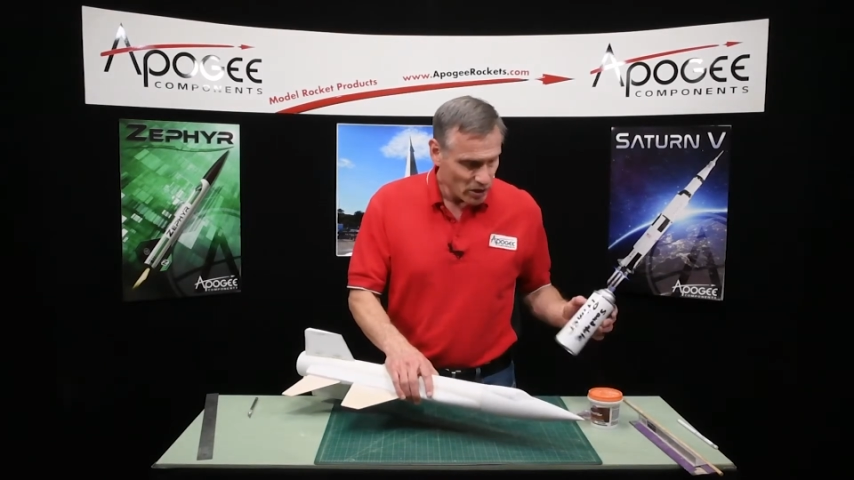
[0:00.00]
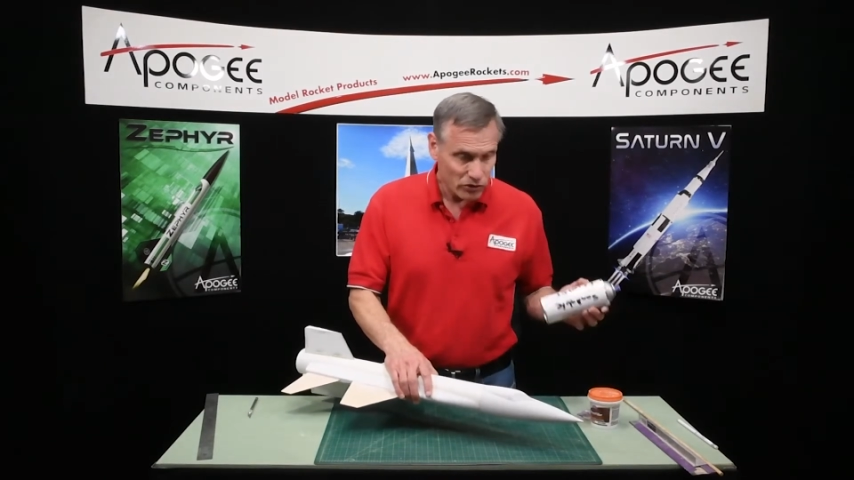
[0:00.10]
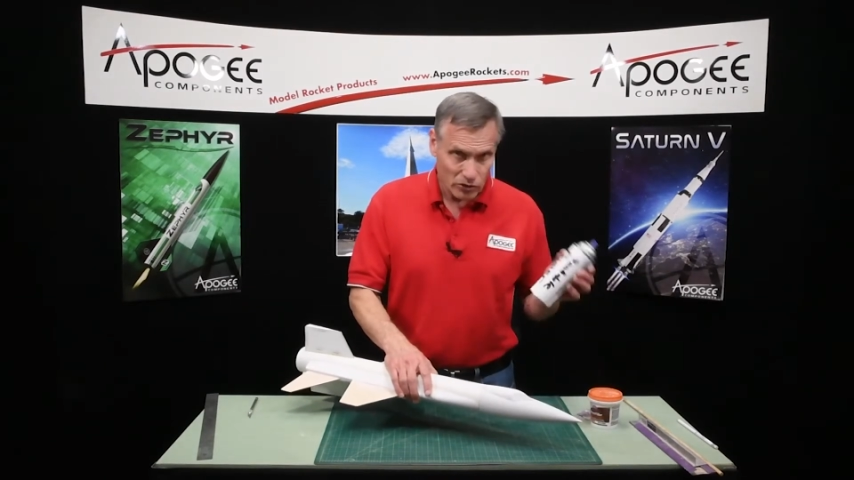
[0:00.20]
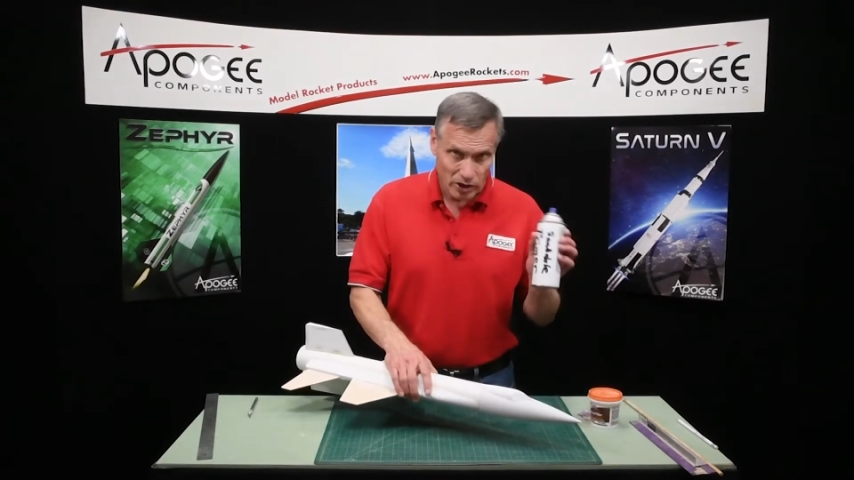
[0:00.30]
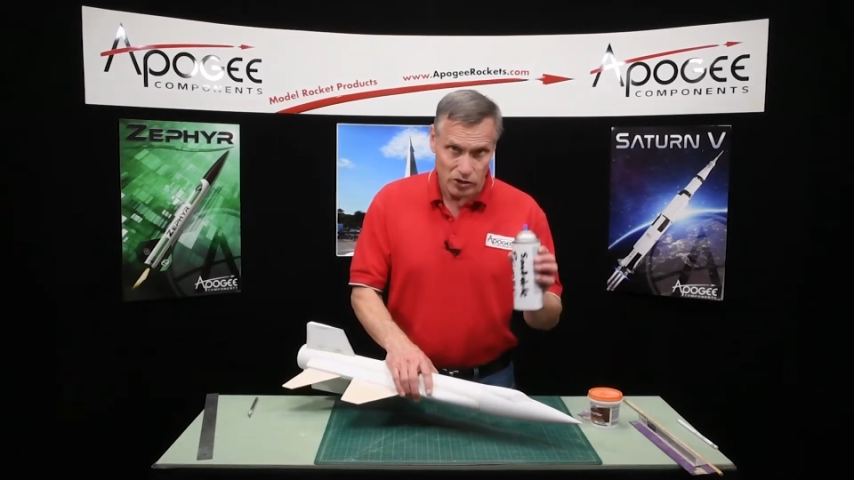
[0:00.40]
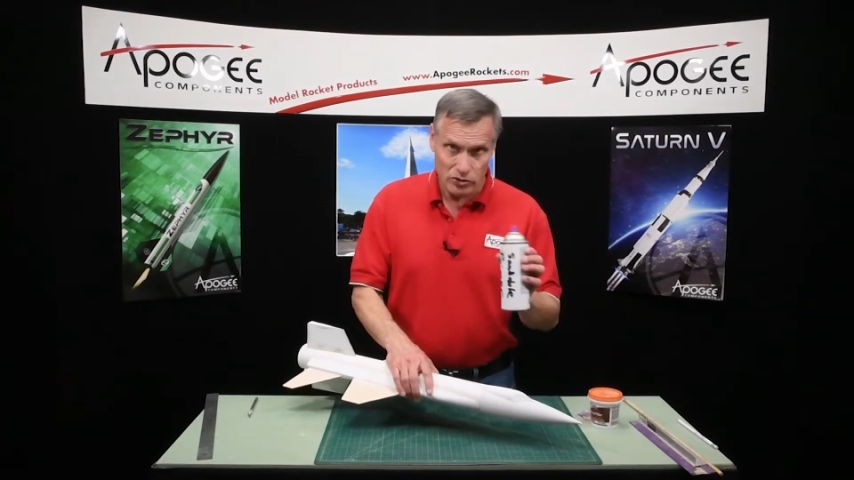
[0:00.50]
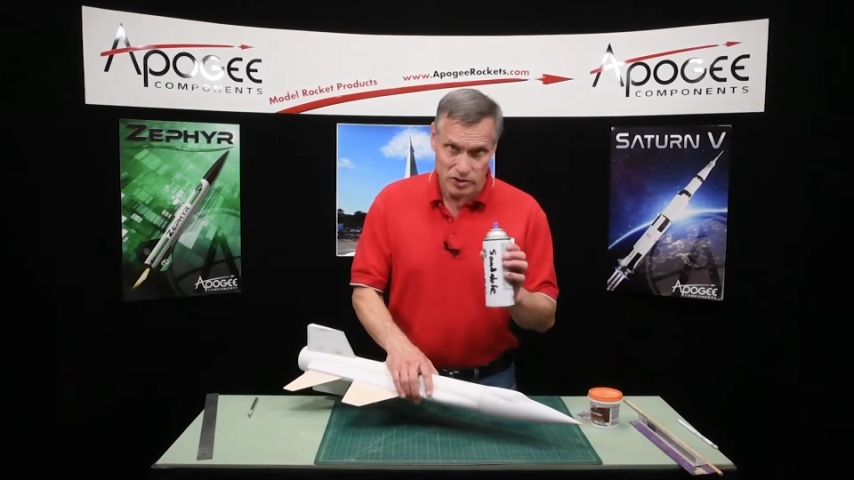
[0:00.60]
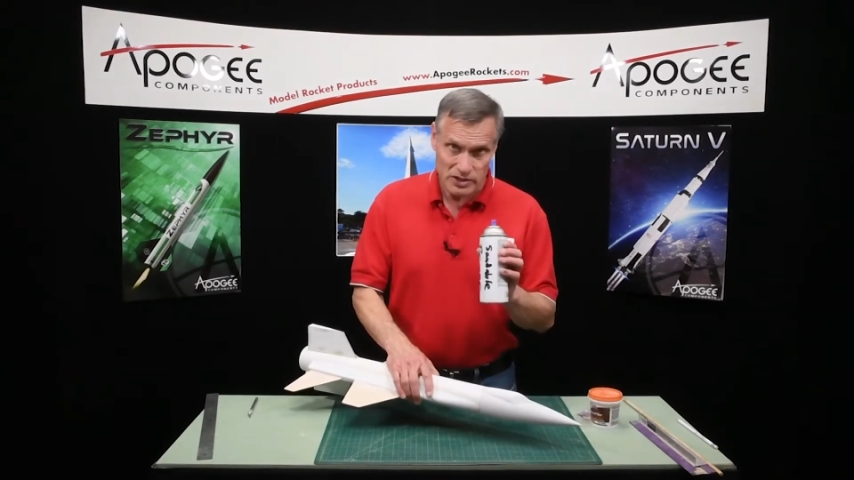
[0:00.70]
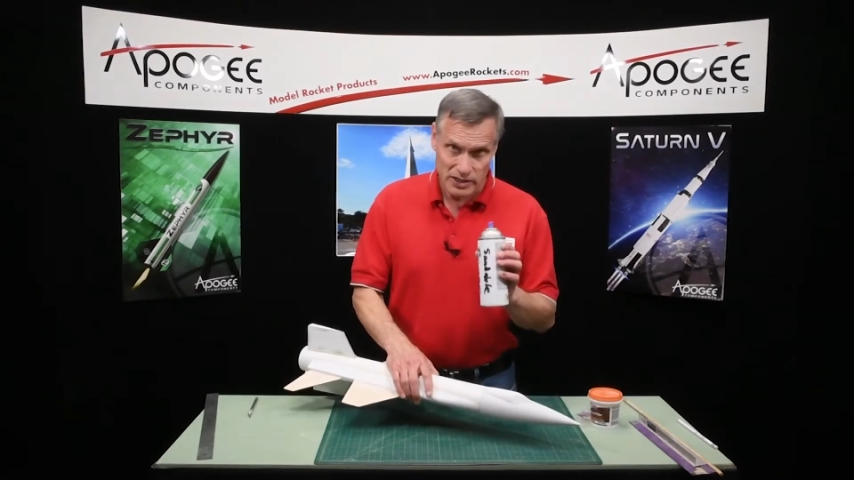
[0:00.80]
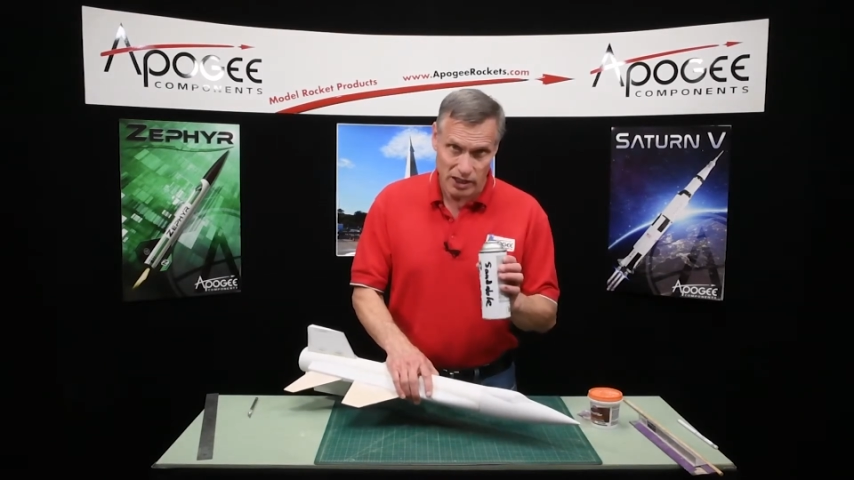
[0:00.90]
So I use a
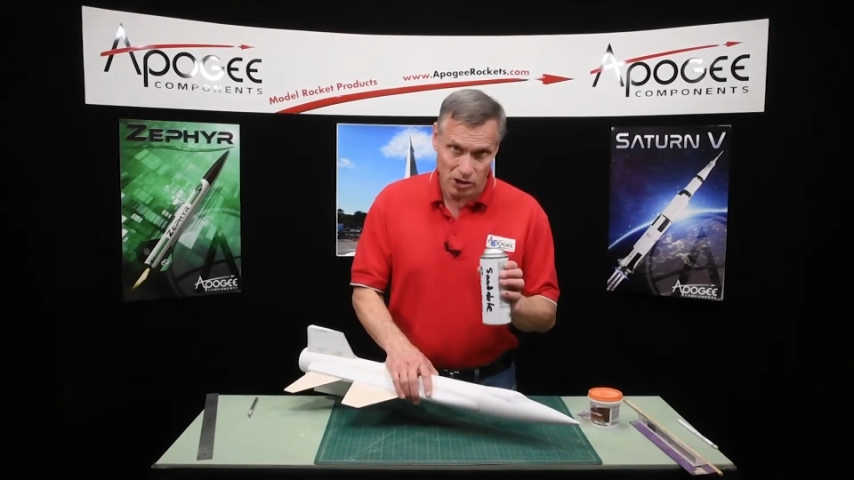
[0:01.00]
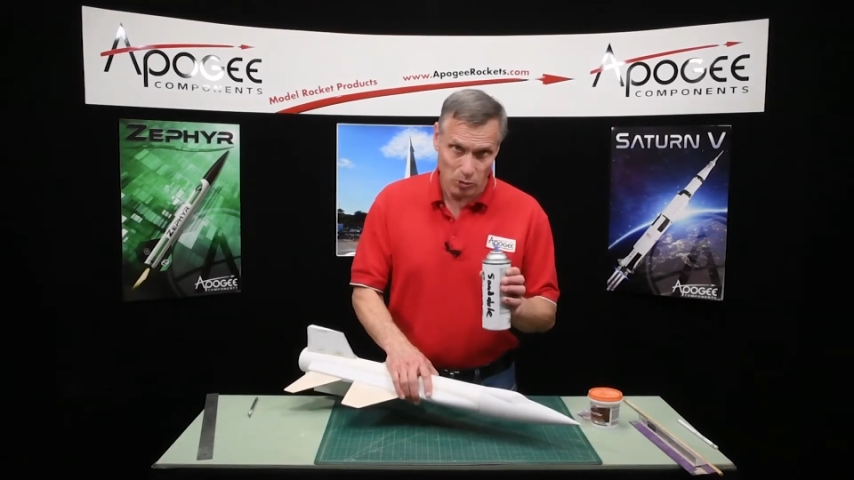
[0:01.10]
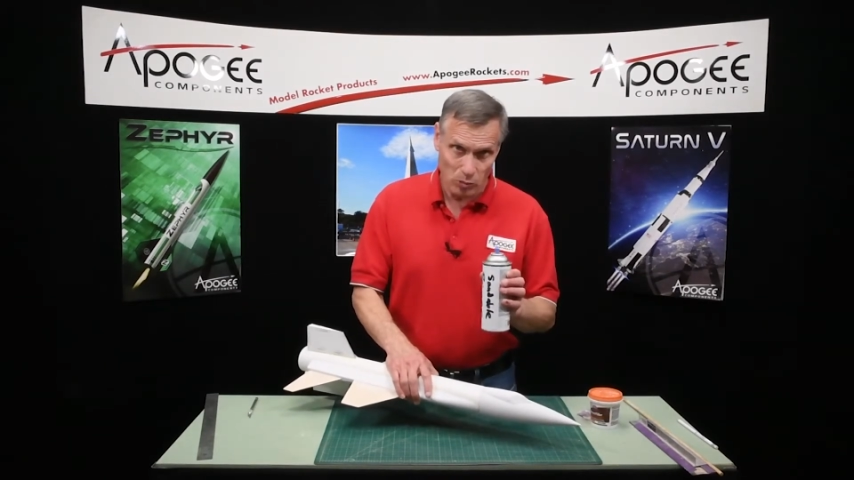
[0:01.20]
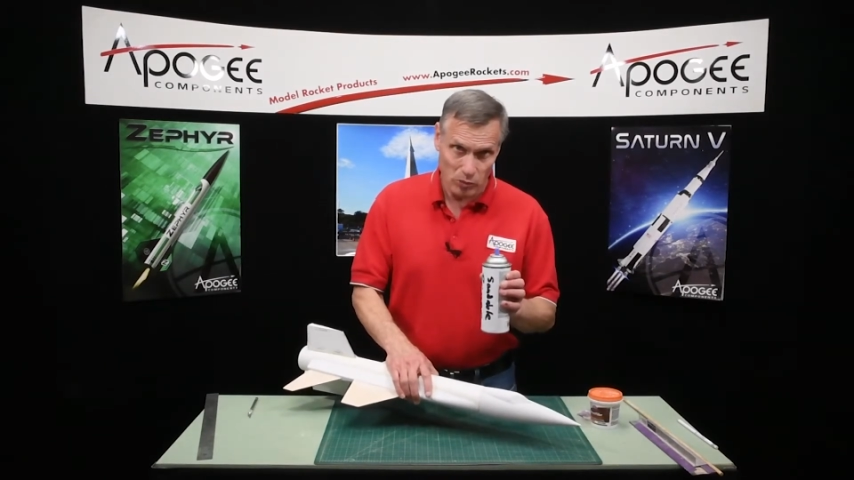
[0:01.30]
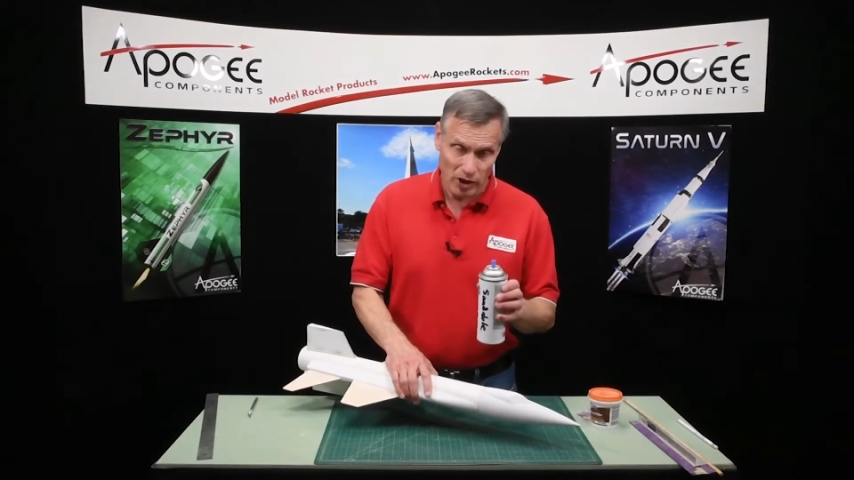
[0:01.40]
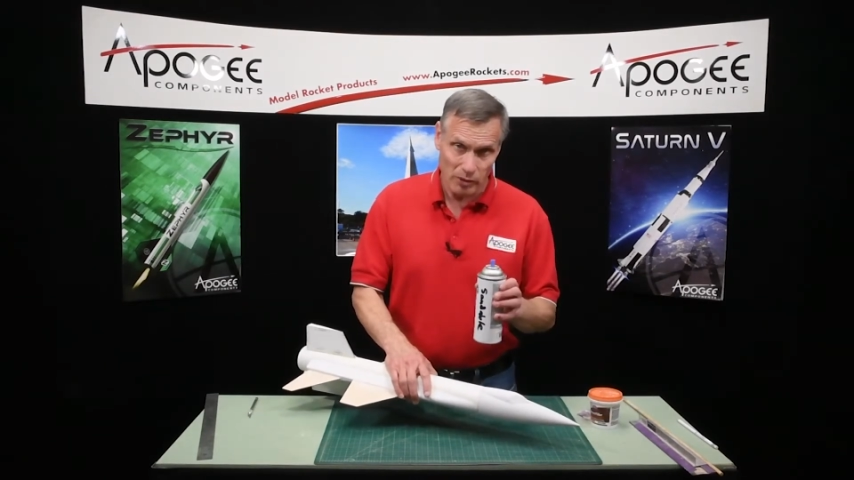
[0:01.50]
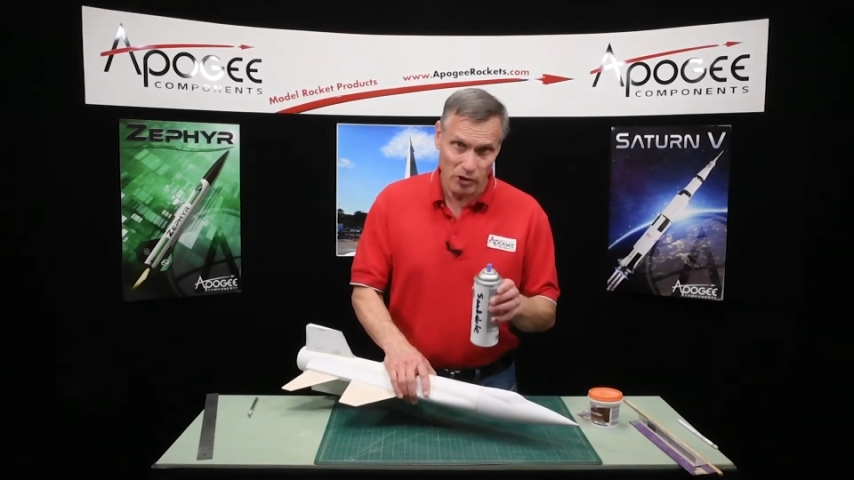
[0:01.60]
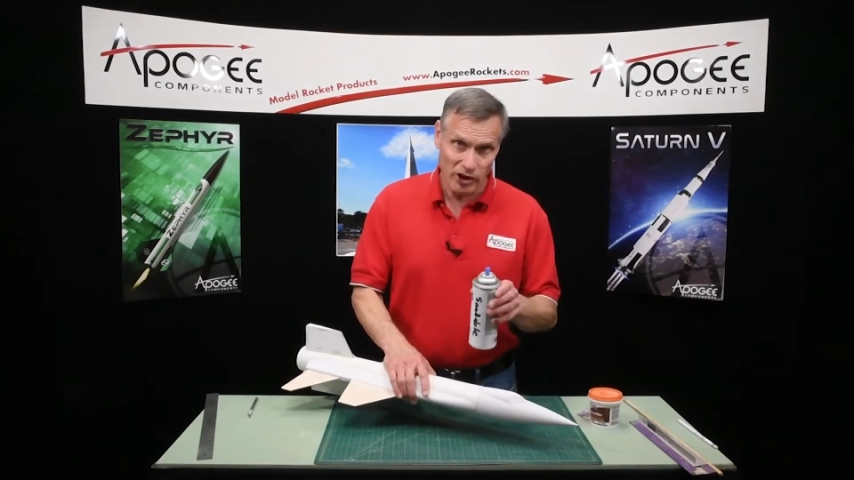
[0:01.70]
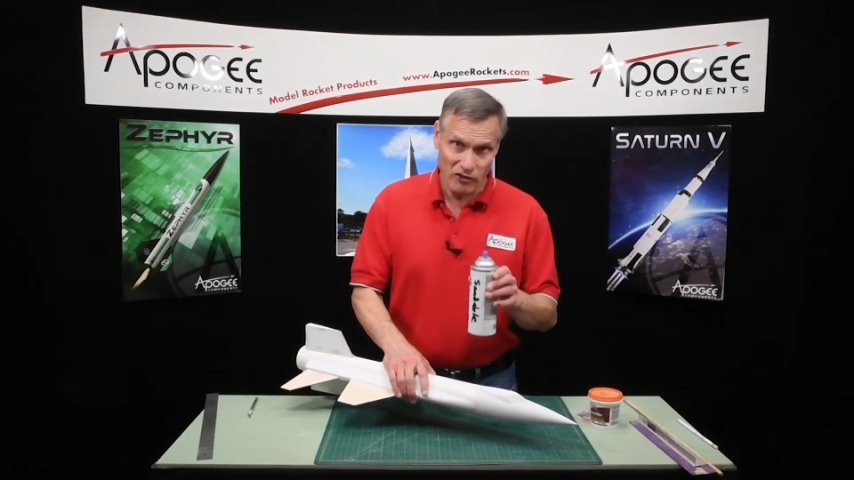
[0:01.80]
sandable primer.